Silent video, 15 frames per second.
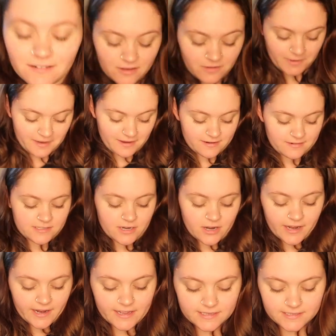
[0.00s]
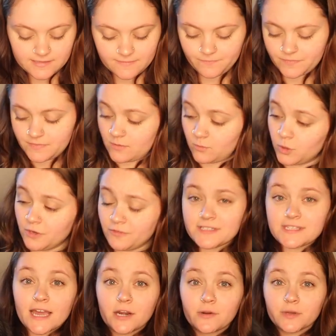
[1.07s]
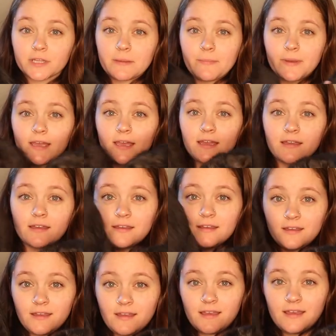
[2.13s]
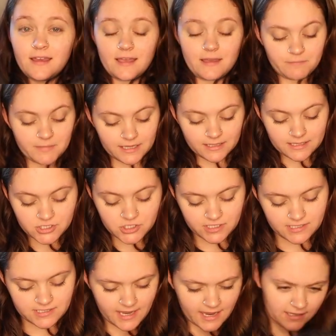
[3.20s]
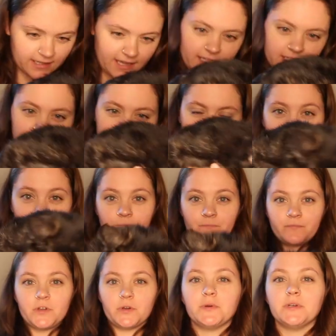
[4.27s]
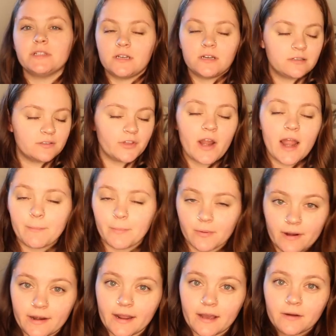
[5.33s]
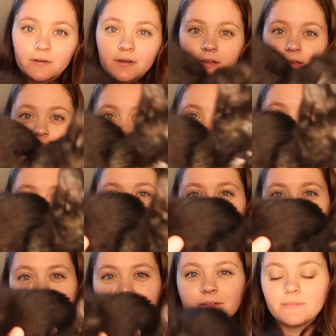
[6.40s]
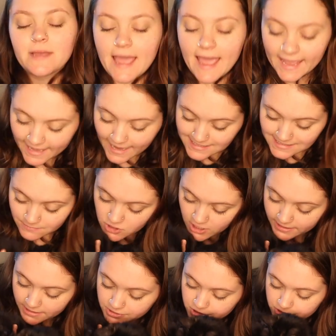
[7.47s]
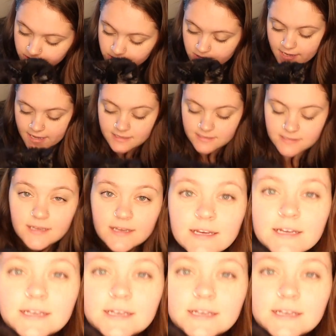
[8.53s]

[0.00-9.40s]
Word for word: Oh my God, sorry guys. Wolf is getting really big and Mila is just kind of like little. They're, they're hyper right now. But these are, hey guys, I'm trying to introduce you guys.